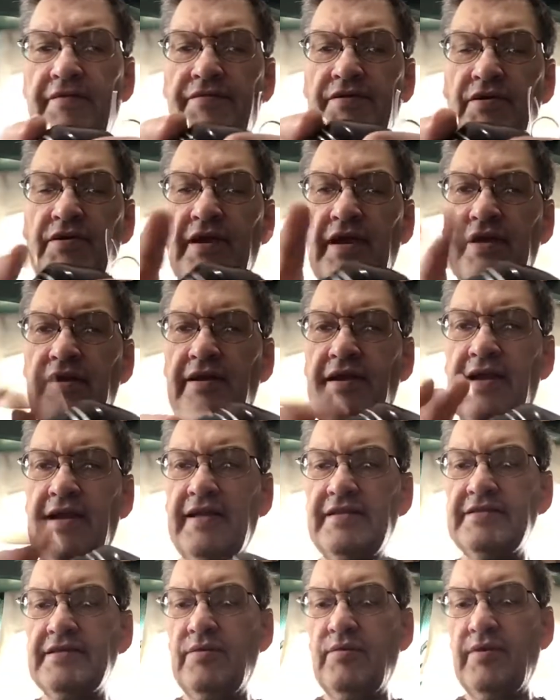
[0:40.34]
you get your
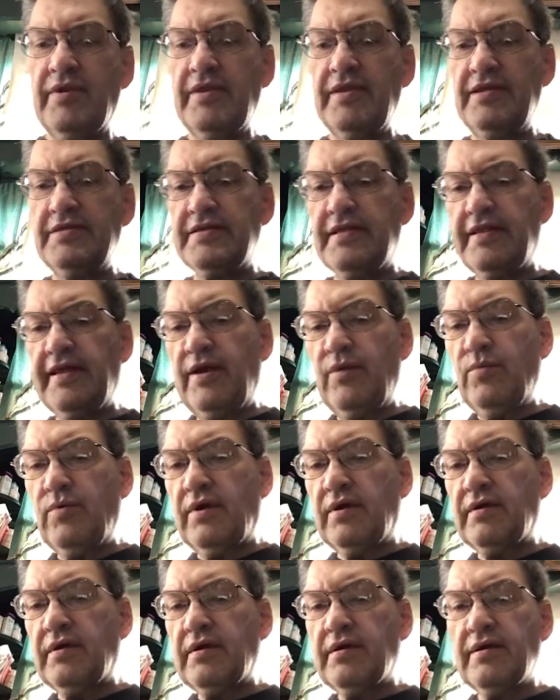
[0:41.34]
hands on one of these and they
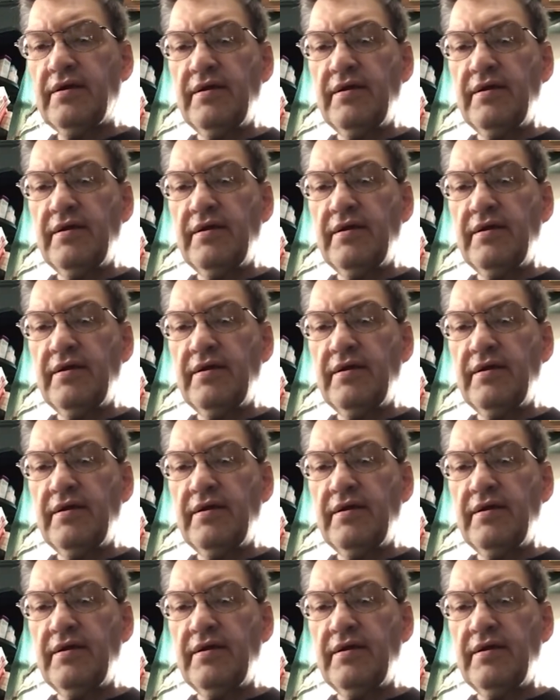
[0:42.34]
work,